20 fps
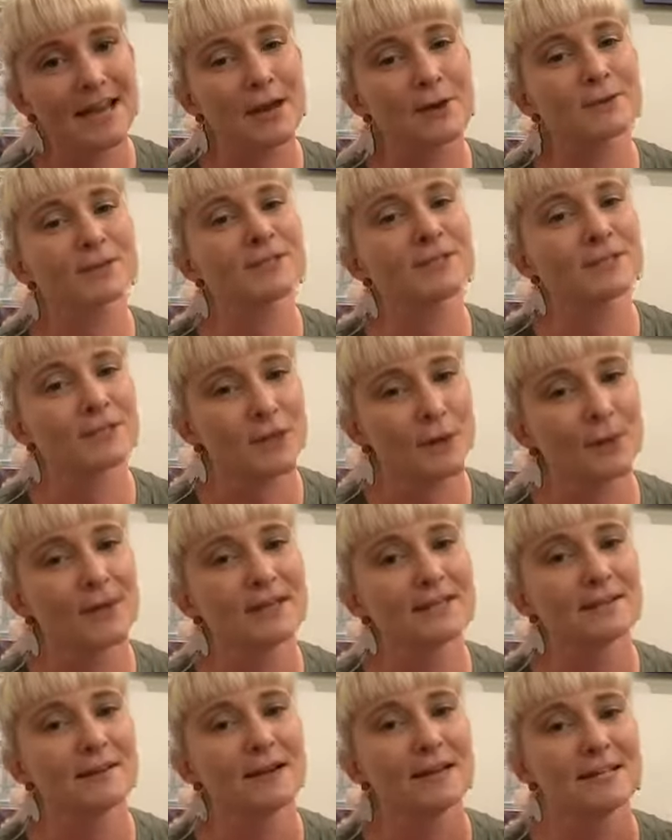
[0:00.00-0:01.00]
and I was so
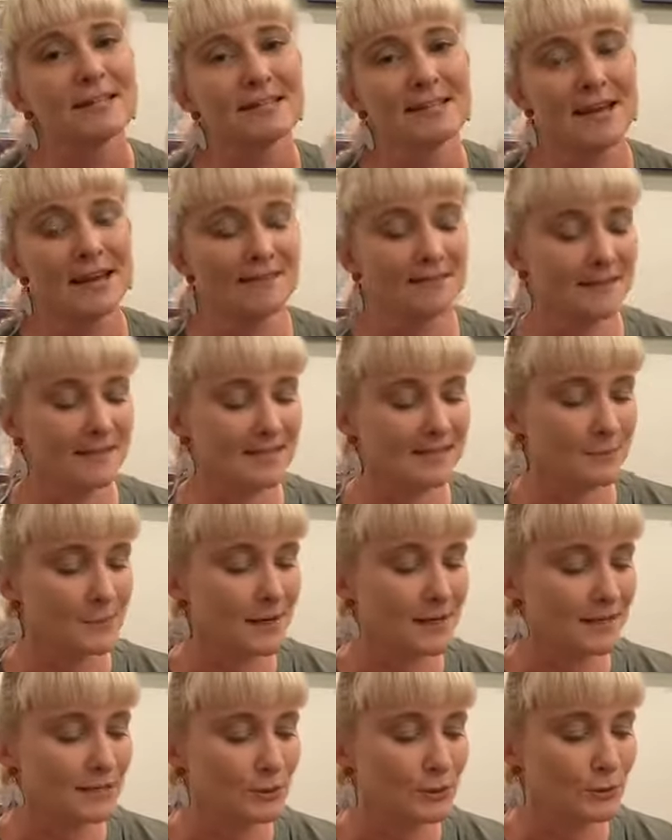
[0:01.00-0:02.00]
excited to get this
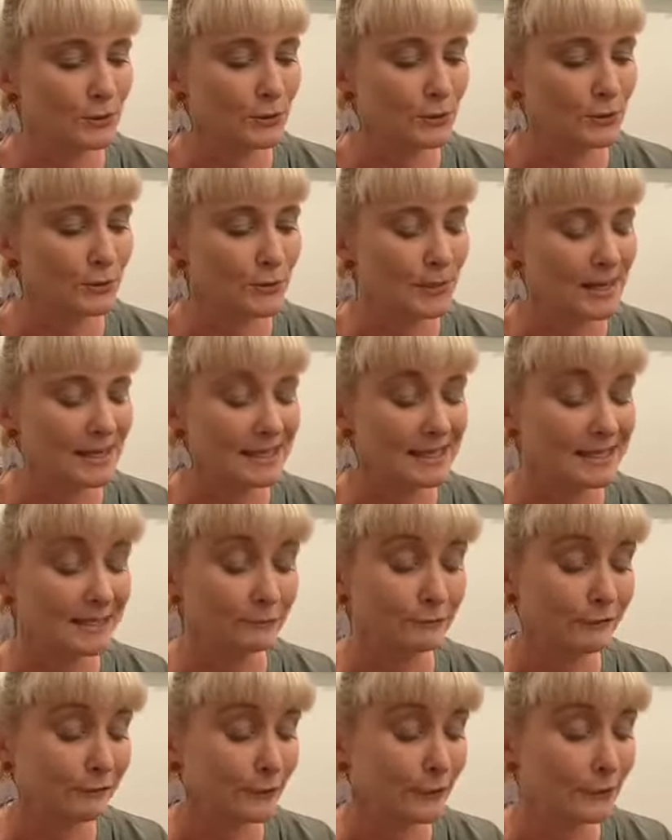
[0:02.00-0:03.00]
one to
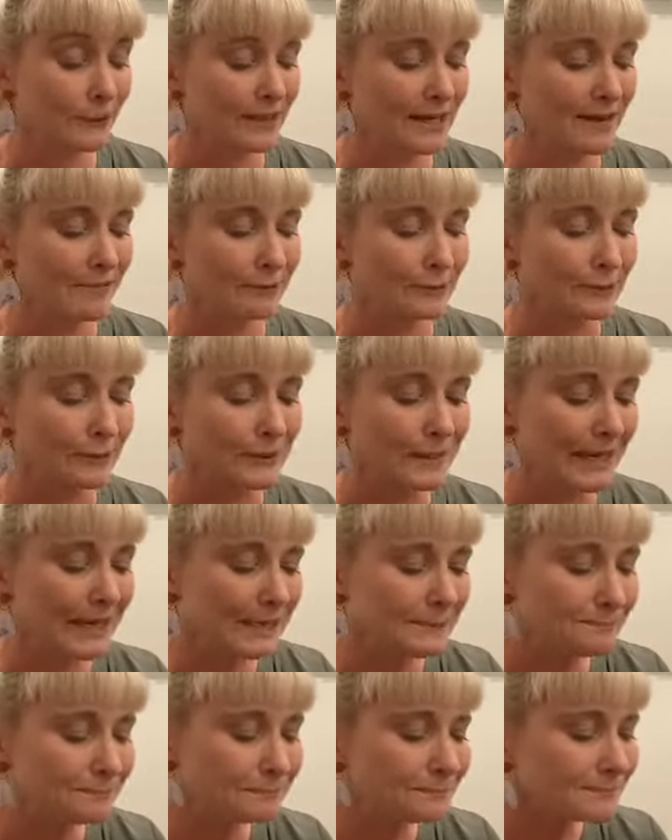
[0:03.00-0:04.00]
review and have a look
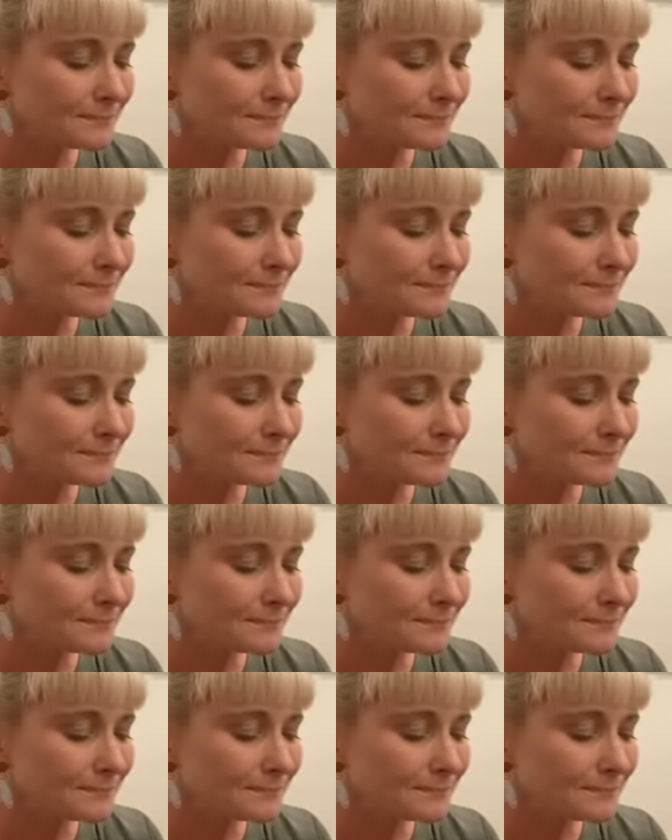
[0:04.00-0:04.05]
at.